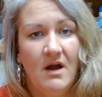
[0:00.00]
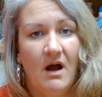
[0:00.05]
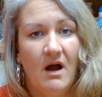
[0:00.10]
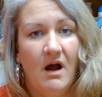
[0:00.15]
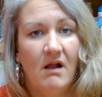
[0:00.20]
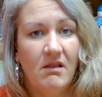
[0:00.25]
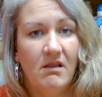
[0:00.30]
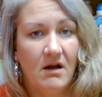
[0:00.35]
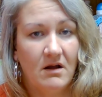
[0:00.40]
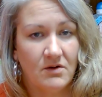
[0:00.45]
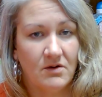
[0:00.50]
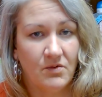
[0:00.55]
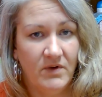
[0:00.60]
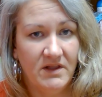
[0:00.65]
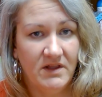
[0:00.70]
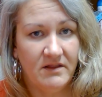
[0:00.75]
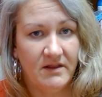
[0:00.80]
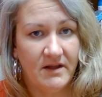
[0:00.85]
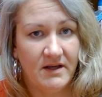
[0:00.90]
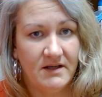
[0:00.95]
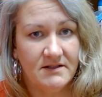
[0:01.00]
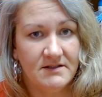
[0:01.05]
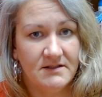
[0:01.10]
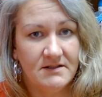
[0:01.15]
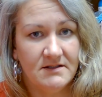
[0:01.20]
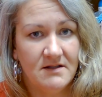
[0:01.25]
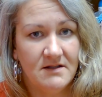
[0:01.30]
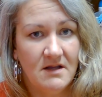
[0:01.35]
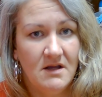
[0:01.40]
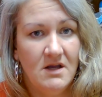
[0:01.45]
Along with this,
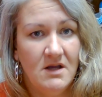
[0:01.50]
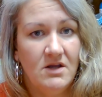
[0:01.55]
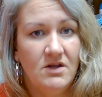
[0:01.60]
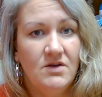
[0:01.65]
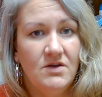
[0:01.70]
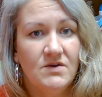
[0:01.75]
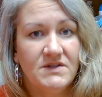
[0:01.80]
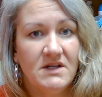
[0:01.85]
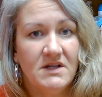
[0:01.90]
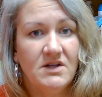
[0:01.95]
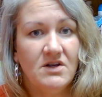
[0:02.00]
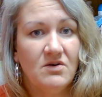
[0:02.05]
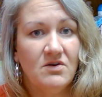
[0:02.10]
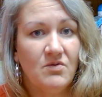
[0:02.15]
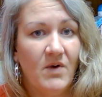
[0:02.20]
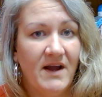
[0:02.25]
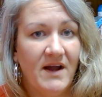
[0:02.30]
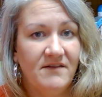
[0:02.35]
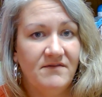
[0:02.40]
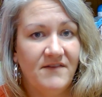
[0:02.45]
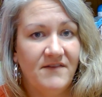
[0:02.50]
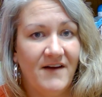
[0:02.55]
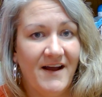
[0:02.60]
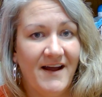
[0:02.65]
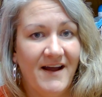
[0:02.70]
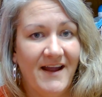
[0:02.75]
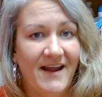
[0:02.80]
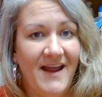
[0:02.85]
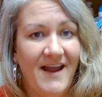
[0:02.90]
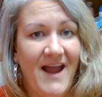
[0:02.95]
using your
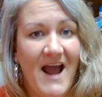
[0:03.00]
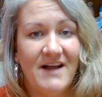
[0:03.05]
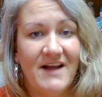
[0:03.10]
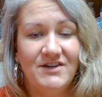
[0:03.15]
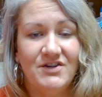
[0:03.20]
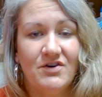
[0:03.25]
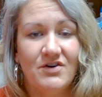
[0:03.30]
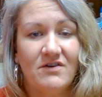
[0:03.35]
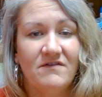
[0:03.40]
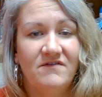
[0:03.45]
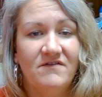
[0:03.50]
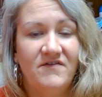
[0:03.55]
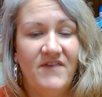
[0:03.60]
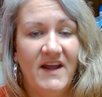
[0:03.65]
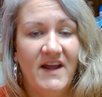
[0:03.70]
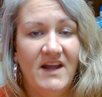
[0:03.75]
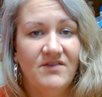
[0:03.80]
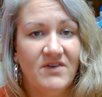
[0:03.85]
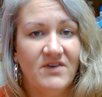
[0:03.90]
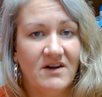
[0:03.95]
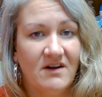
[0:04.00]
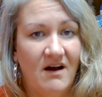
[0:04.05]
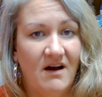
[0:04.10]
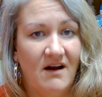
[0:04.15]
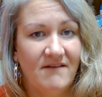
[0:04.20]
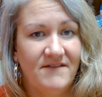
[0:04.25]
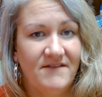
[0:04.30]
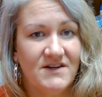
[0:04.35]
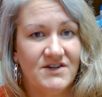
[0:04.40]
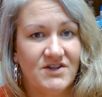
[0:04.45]
Wi-Fi at your favorite
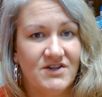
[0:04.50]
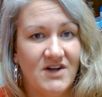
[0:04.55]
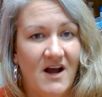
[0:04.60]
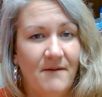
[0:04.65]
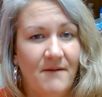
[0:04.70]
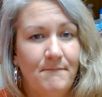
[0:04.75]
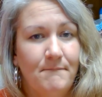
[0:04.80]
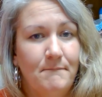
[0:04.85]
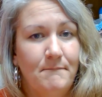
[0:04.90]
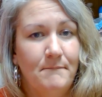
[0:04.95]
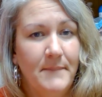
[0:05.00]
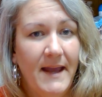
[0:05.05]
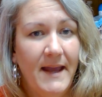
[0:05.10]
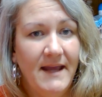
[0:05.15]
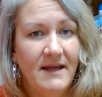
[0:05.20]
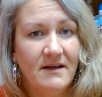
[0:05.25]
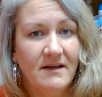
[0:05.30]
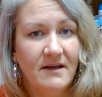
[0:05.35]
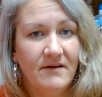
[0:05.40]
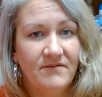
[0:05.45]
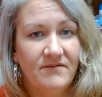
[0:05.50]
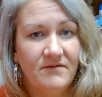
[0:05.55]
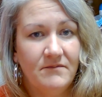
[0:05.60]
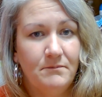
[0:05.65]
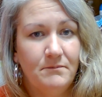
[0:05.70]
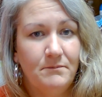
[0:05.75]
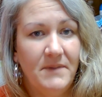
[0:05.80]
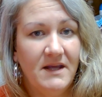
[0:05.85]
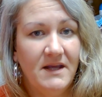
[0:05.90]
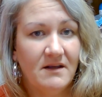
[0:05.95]
coffee shop may
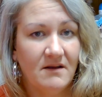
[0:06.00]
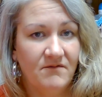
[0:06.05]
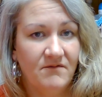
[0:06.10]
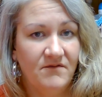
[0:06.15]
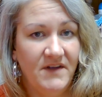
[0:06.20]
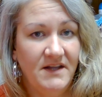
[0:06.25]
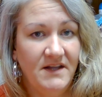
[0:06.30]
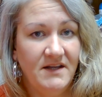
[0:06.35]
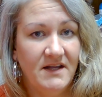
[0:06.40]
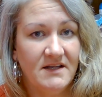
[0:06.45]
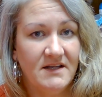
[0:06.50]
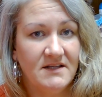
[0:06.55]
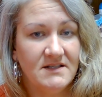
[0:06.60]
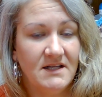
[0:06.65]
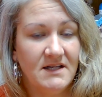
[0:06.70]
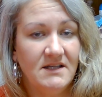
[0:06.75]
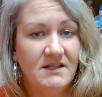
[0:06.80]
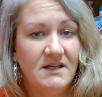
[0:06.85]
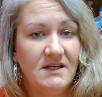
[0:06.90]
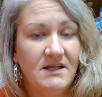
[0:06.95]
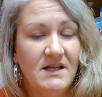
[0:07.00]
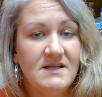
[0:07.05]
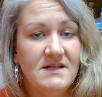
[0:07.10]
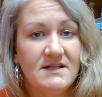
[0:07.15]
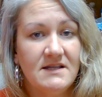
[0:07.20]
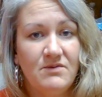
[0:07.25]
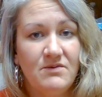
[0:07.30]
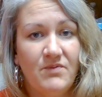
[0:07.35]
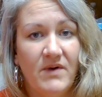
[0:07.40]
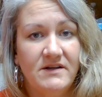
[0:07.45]
be convenient and an
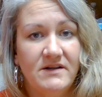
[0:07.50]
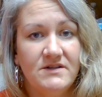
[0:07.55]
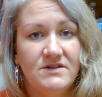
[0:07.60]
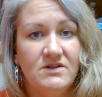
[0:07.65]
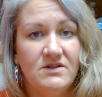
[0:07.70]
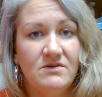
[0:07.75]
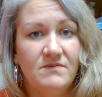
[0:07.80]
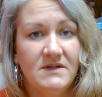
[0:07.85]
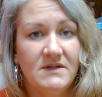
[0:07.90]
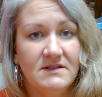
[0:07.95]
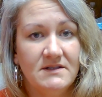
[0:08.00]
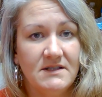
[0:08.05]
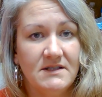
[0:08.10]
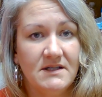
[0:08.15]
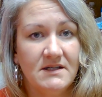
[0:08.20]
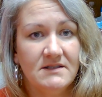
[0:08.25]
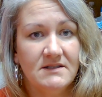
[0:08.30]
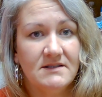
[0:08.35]
easy way to do business.